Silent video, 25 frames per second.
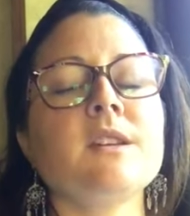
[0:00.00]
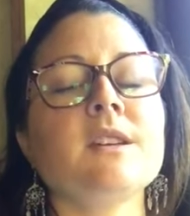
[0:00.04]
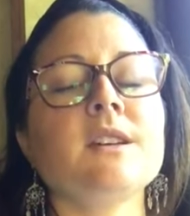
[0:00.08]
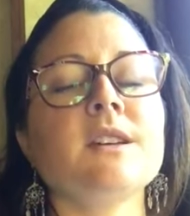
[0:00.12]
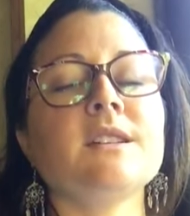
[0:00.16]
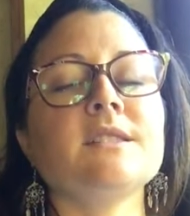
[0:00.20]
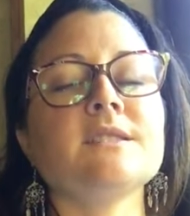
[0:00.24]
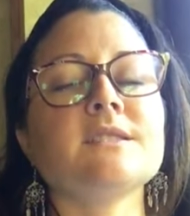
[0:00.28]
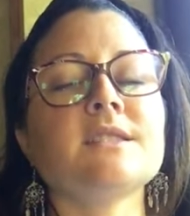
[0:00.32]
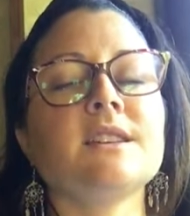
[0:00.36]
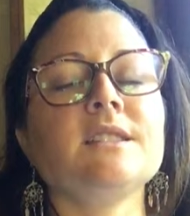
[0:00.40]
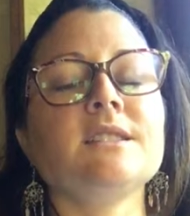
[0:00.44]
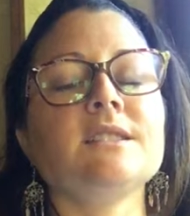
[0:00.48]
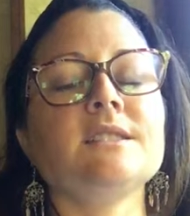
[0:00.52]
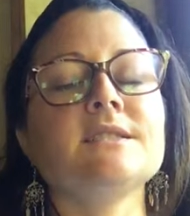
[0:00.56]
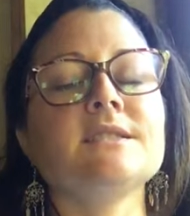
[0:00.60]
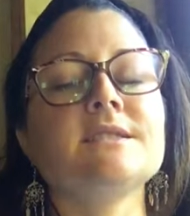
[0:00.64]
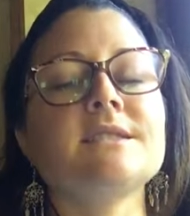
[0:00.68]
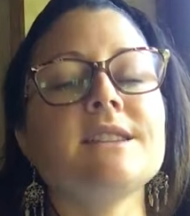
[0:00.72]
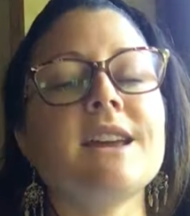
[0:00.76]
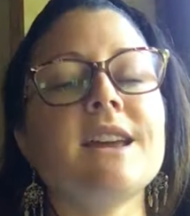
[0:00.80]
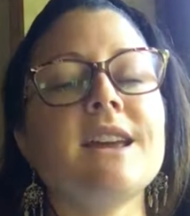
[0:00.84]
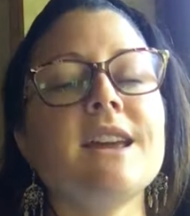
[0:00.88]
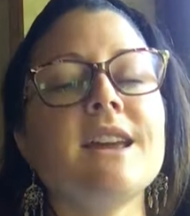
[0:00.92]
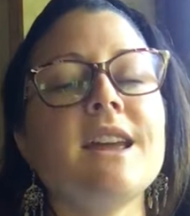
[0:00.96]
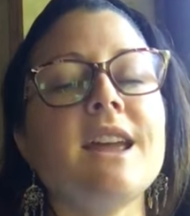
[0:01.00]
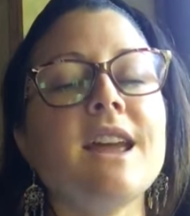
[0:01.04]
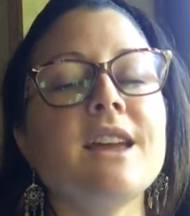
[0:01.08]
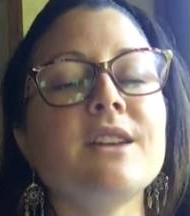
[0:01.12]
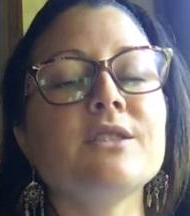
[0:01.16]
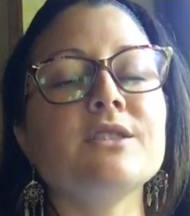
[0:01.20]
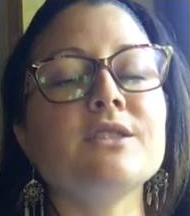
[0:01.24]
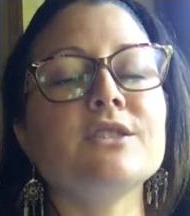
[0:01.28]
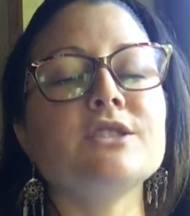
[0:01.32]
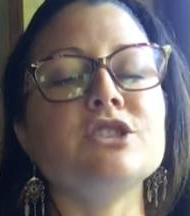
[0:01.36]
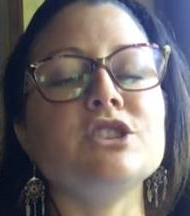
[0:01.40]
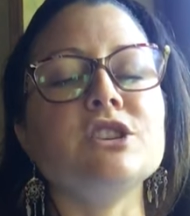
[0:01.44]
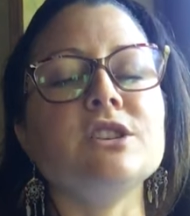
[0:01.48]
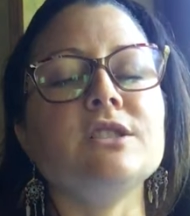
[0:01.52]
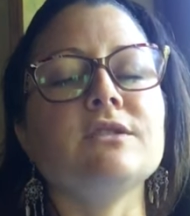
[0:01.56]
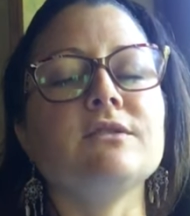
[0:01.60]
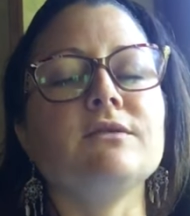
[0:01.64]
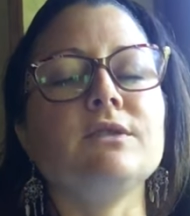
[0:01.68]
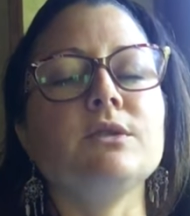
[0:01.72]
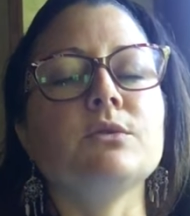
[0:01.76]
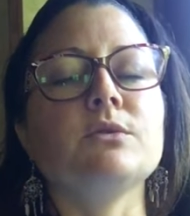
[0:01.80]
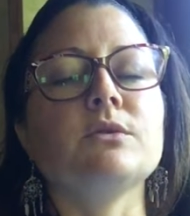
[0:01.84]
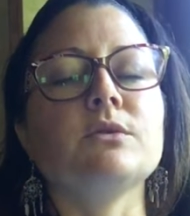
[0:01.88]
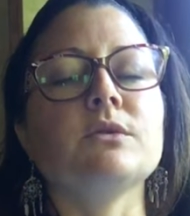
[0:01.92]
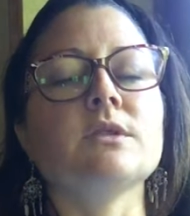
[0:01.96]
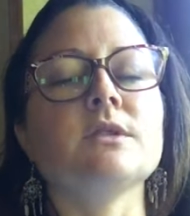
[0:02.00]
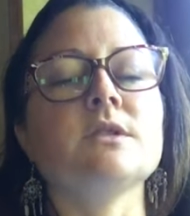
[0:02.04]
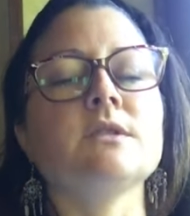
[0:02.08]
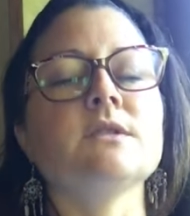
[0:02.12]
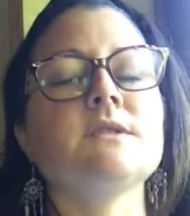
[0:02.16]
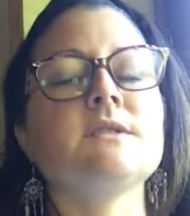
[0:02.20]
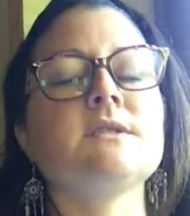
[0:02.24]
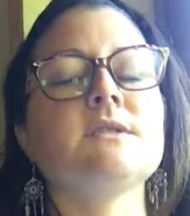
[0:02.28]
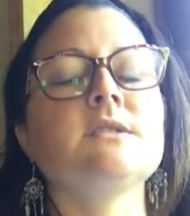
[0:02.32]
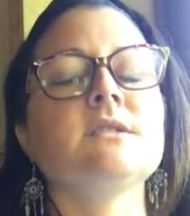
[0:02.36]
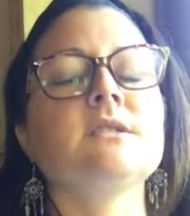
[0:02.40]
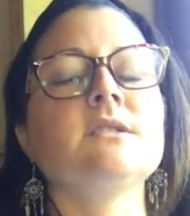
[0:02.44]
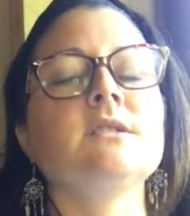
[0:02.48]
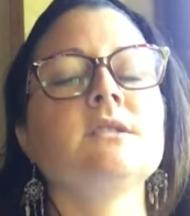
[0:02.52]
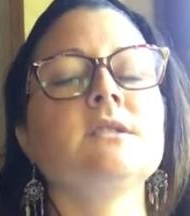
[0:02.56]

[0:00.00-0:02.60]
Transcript: asking this energy of yours,